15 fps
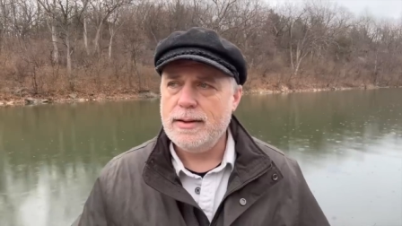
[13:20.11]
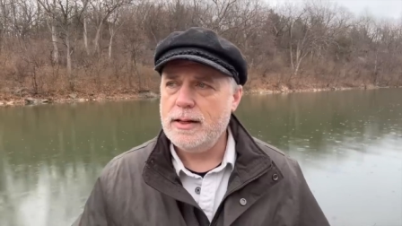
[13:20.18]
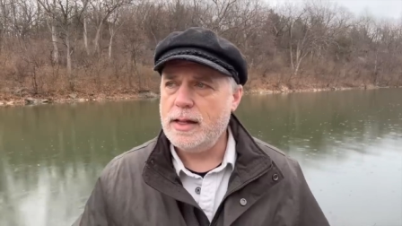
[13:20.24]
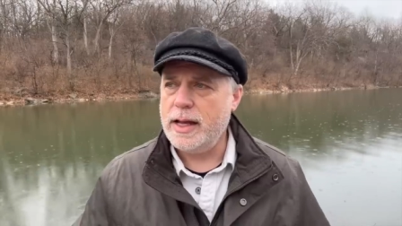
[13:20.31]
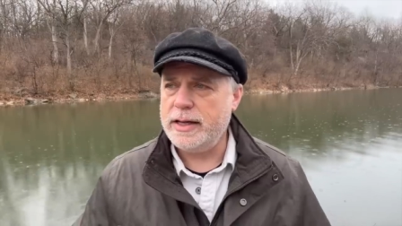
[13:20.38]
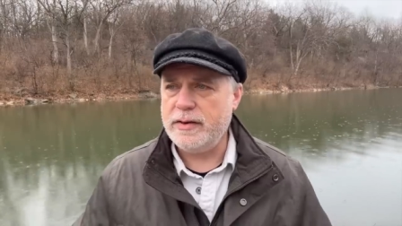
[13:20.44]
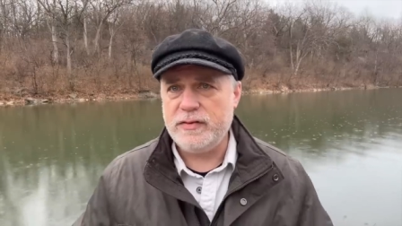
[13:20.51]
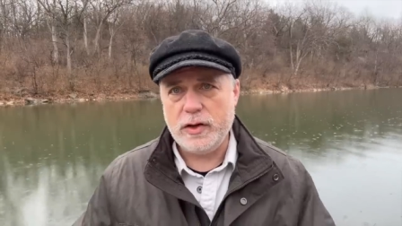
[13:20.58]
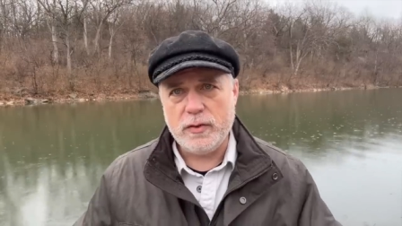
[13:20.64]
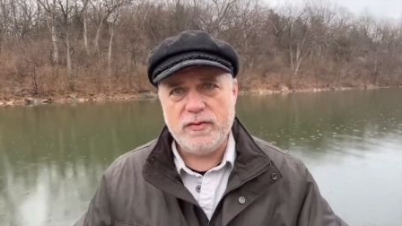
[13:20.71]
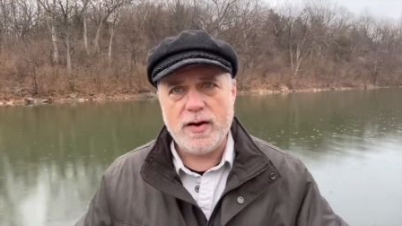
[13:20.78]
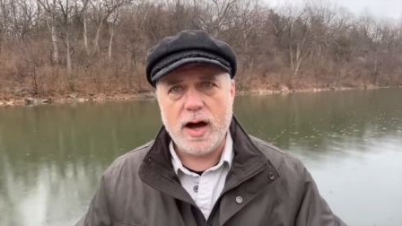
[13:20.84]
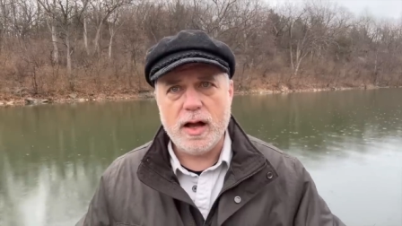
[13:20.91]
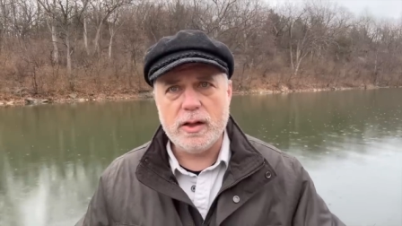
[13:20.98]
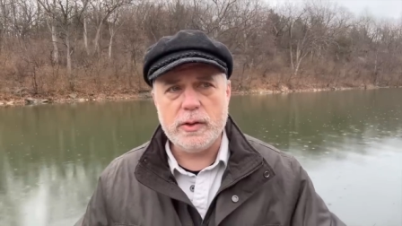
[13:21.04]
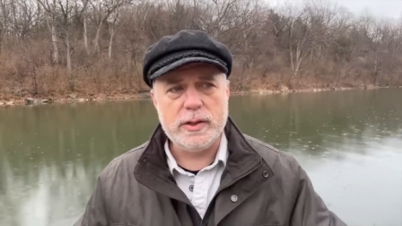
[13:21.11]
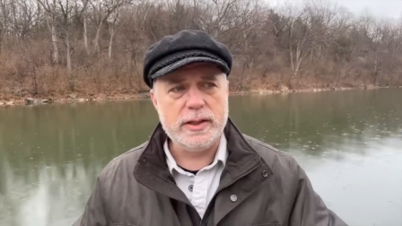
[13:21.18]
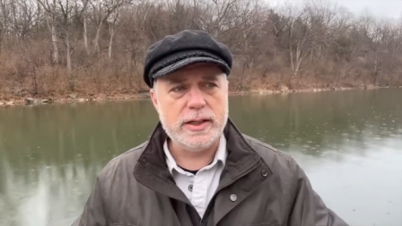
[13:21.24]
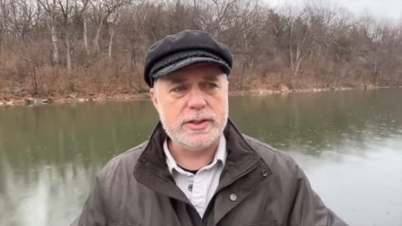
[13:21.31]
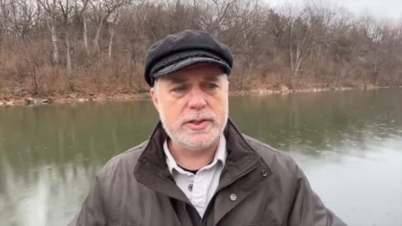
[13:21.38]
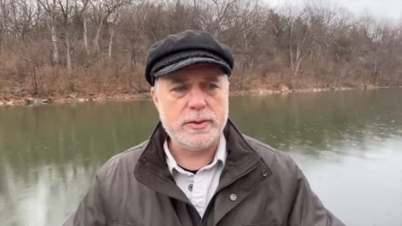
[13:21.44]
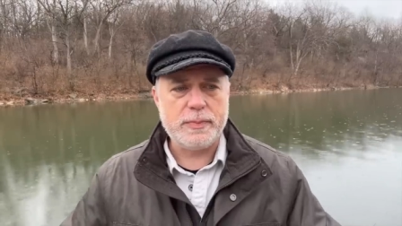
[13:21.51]
Like, if you're following
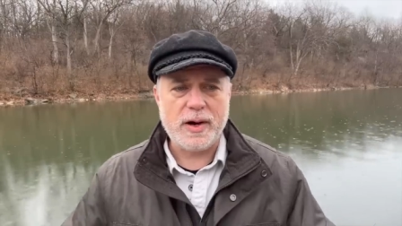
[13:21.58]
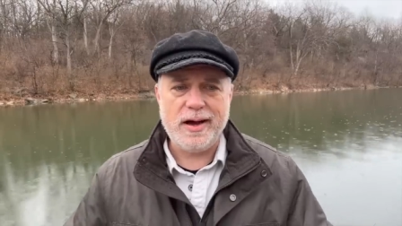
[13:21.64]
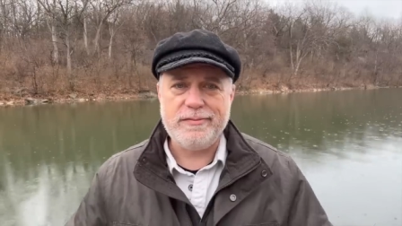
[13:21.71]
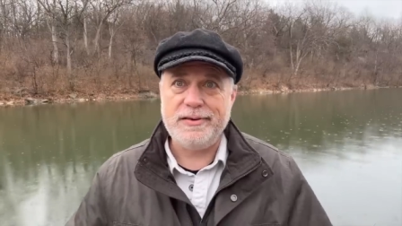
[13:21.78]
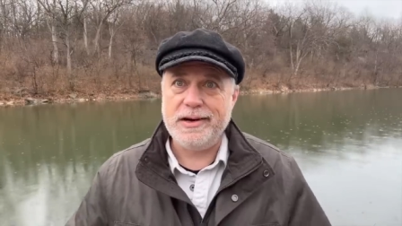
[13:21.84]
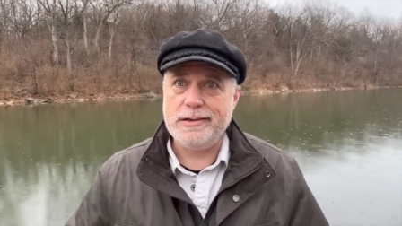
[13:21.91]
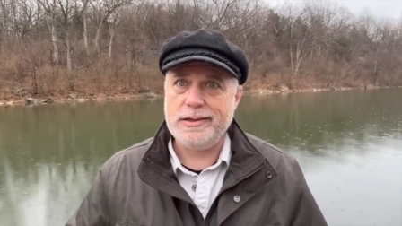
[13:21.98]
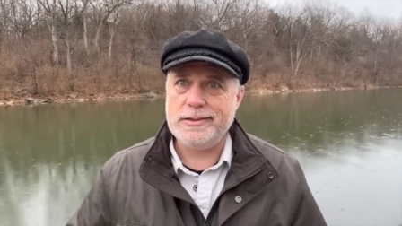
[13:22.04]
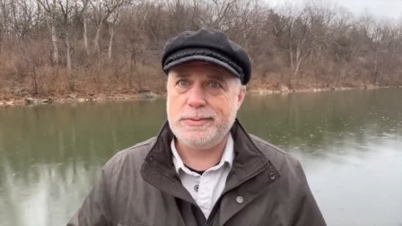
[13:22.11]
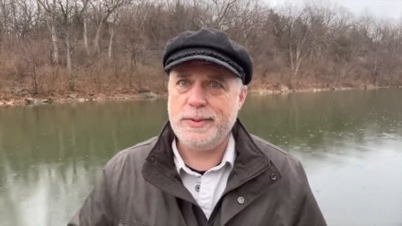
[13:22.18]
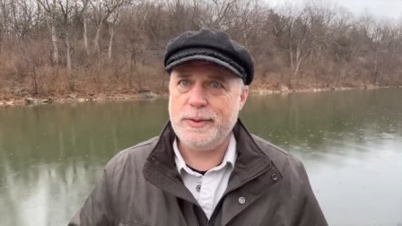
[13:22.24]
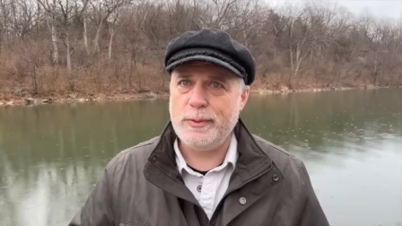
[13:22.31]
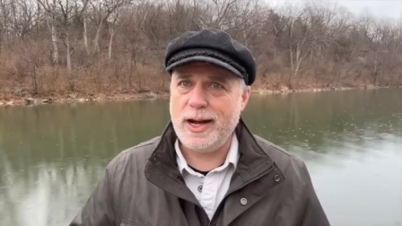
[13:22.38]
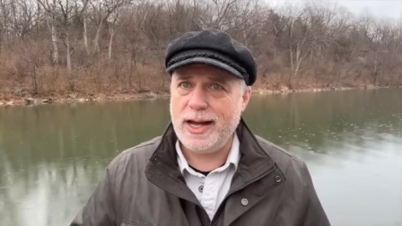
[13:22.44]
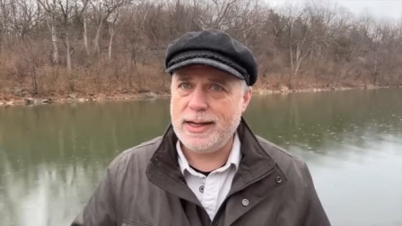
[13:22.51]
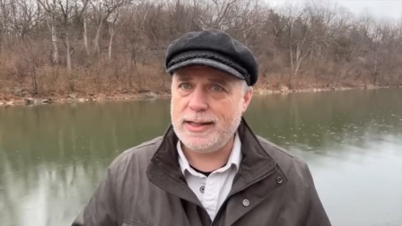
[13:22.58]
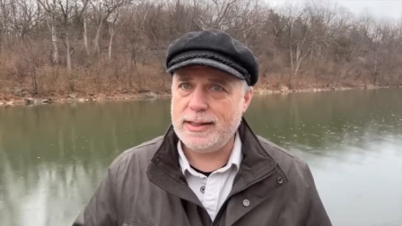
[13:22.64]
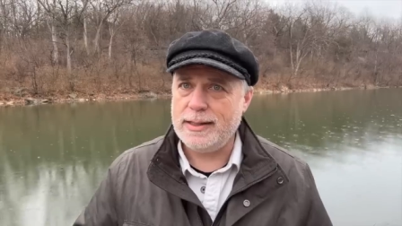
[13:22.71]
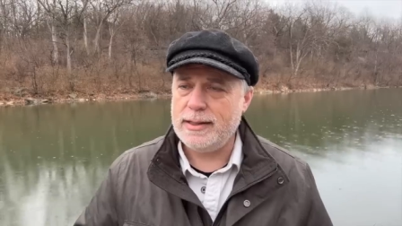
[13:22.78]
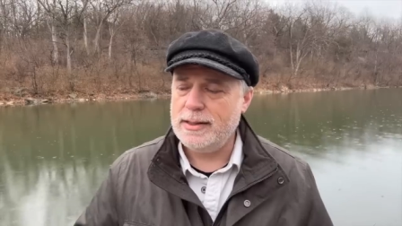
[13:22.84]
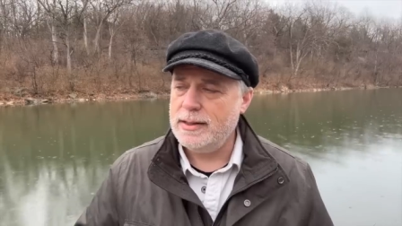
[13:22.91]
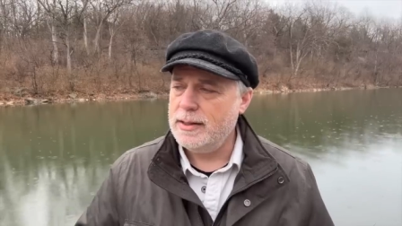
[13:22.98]
this, you're probably following it to be ready.